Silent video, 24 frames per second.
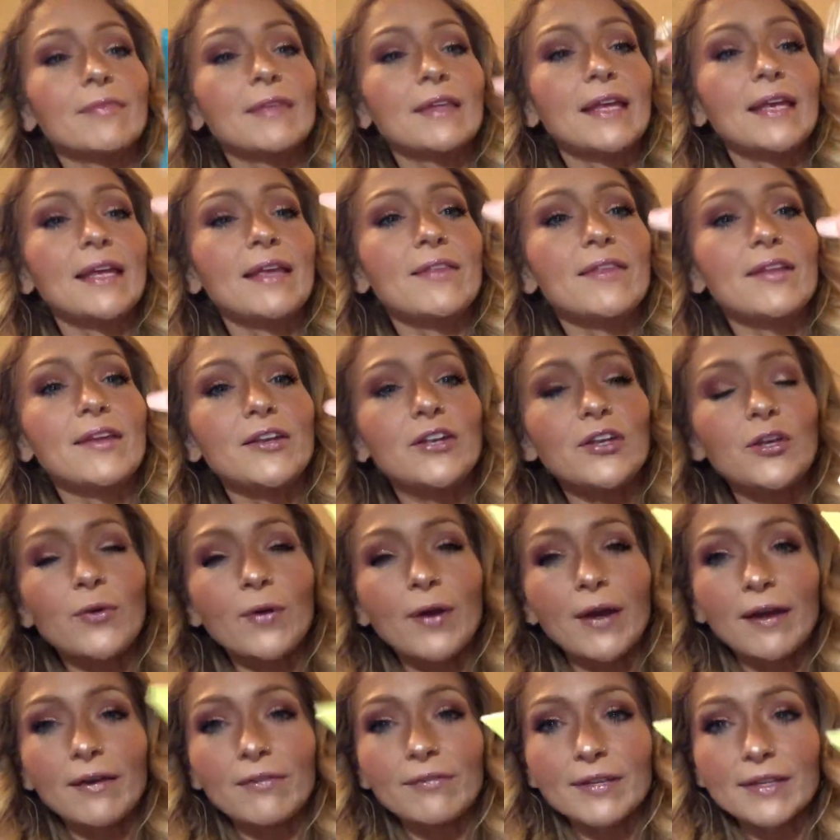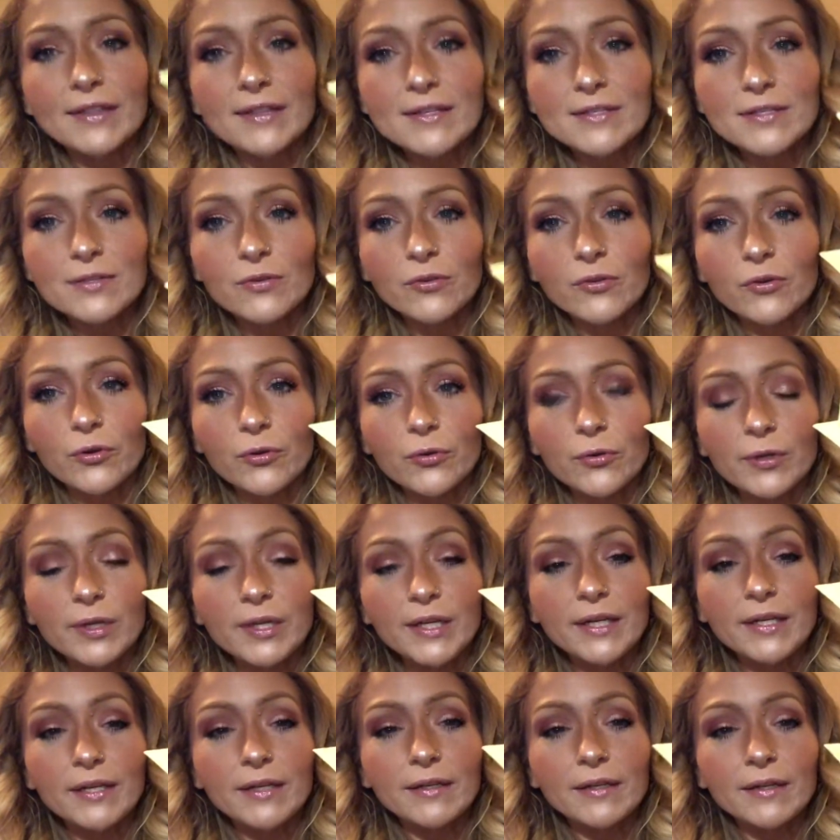And then you have like this little
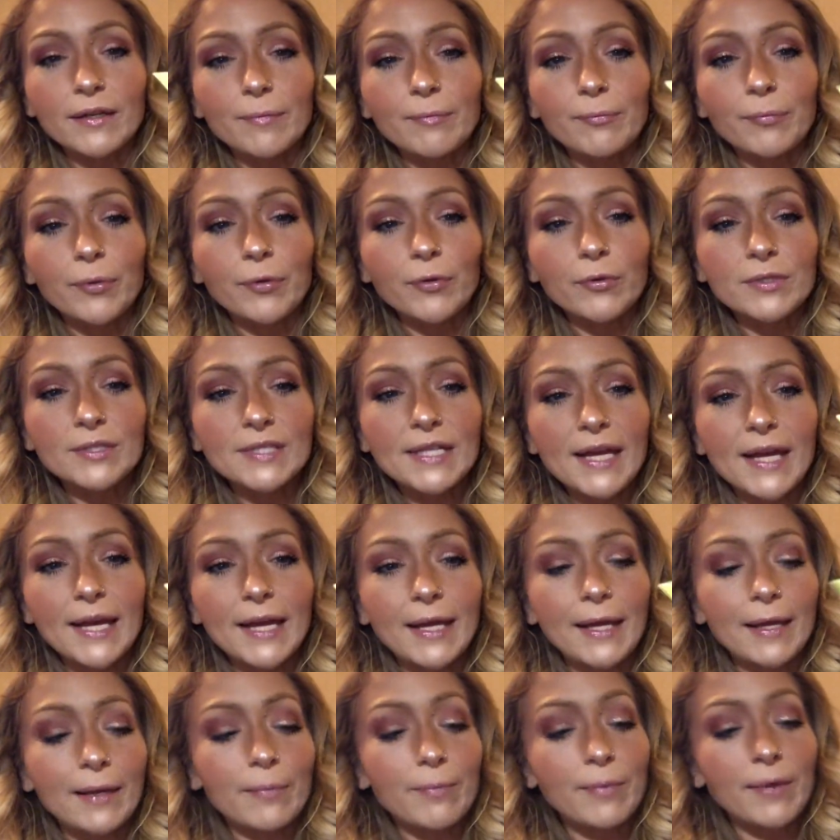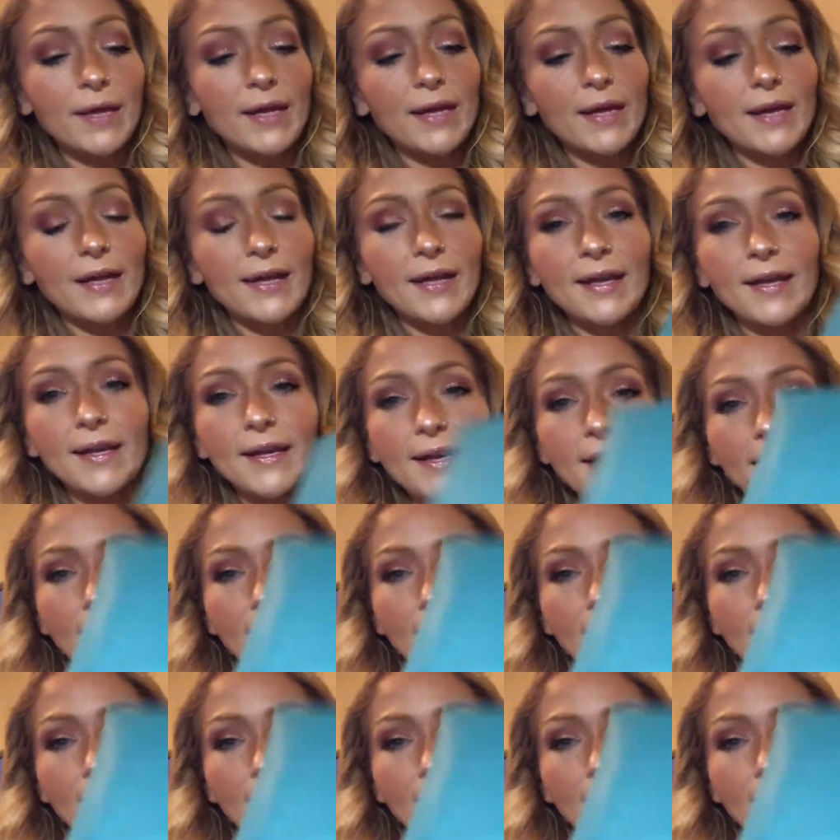green pull tab, and it